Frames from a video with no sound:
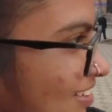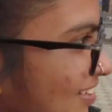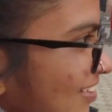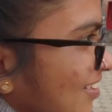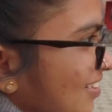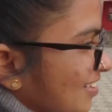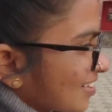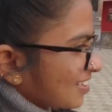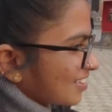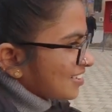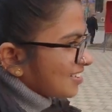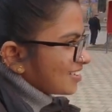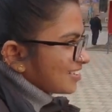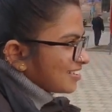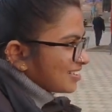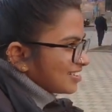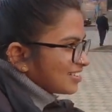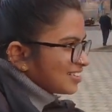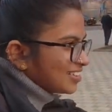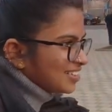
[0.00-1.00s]
Your
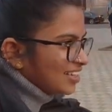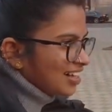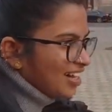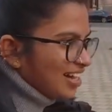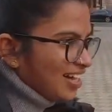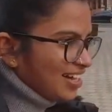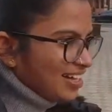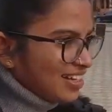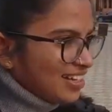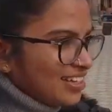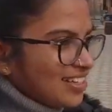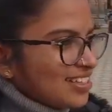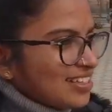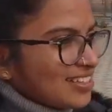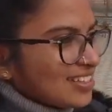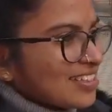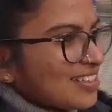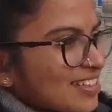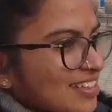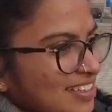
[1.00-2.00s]
mummy,
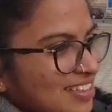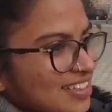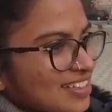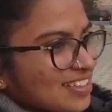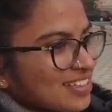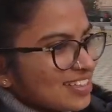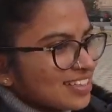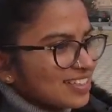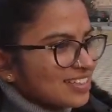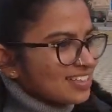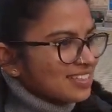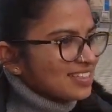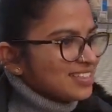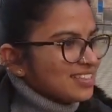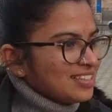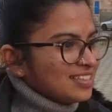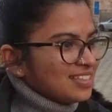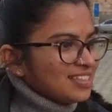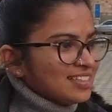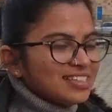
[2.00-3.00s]
now
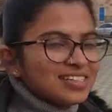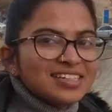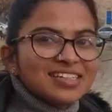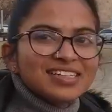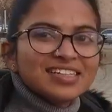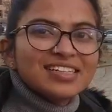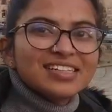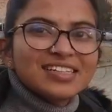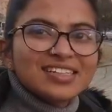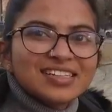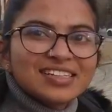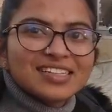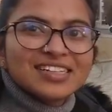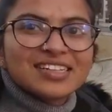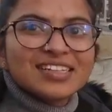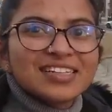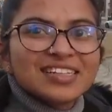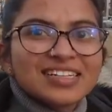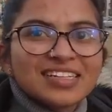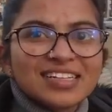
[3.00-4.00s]
she didn't
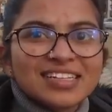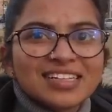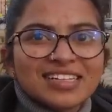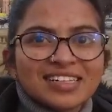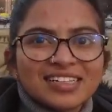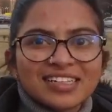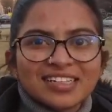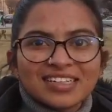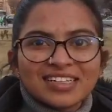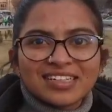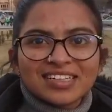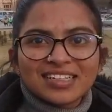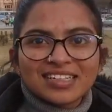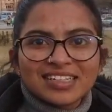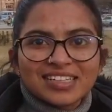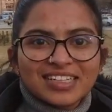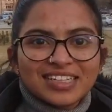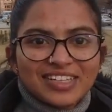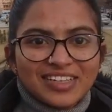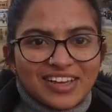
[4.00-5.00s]
grow up with a daddy.
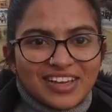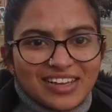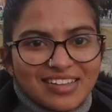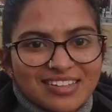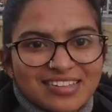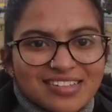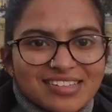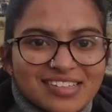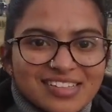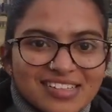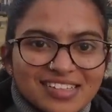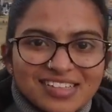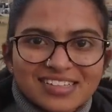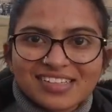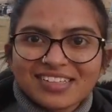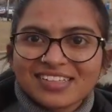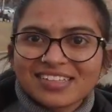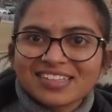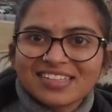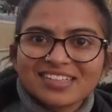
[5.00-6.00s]
She didn't grow up with
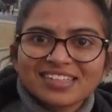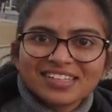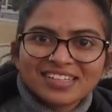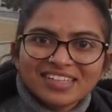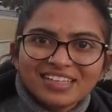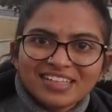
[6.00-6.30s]
her daddy.